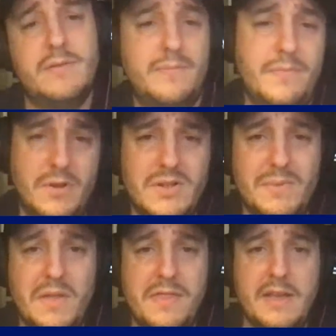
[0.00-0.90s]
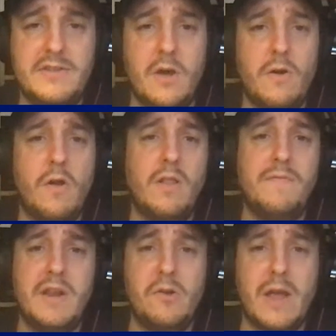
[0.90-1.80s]
There's some good things going on in the
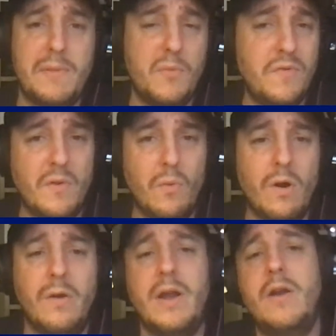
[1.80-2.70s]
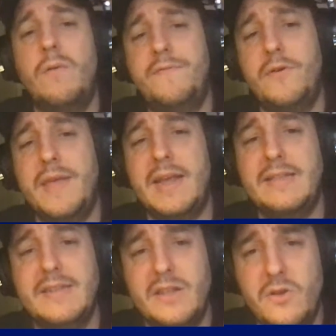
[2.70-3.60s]
video game, the movie world, and hopefully they
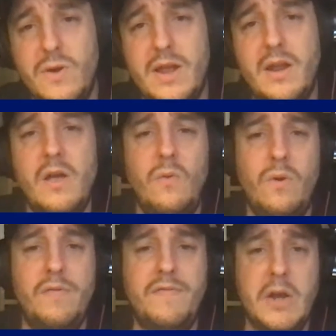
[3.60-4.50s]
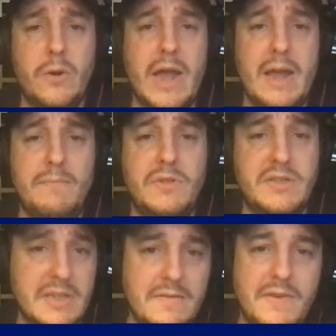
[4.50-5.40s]
continue it with video game to
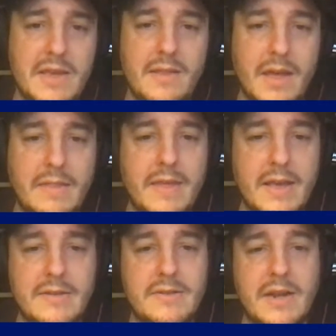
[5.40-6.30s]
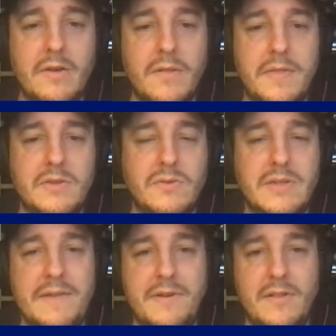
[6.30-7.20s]
TV like this. I know that this was
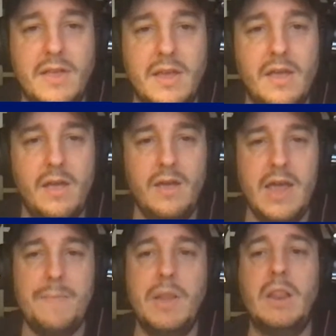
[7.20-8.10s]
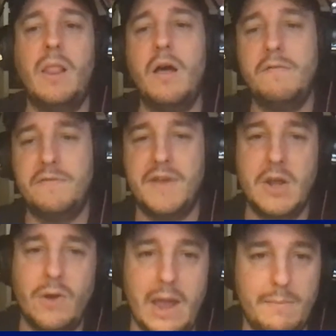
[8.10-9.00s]
definitely a beloved
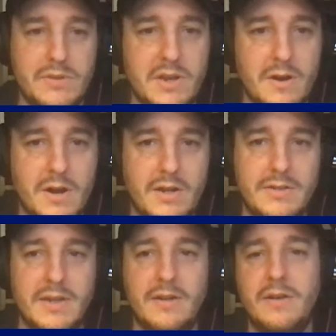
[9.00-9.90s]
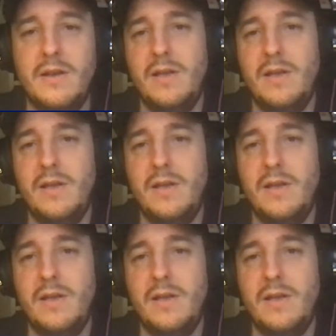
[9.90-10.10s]
video game series, and